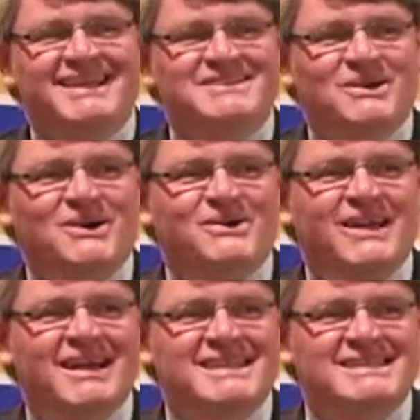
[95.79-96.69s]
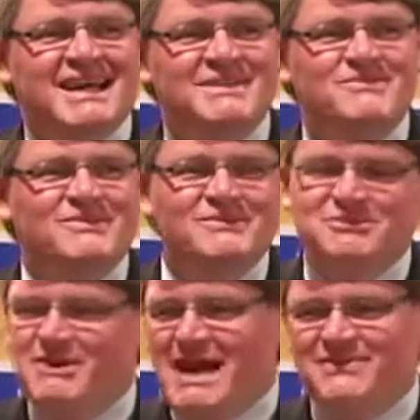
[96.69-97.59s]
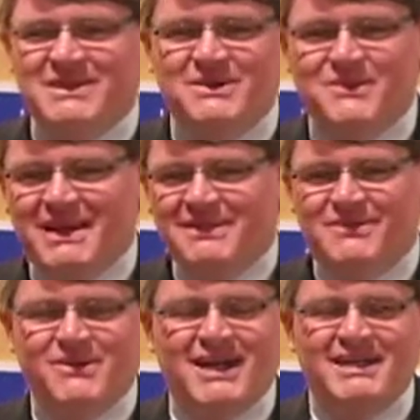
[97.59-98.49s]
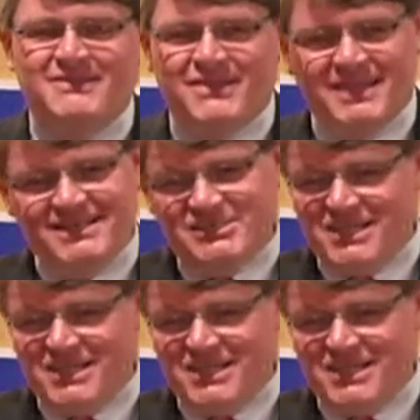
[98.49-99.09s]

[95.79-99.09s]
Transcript: So as I'm drafting away on a variety of things,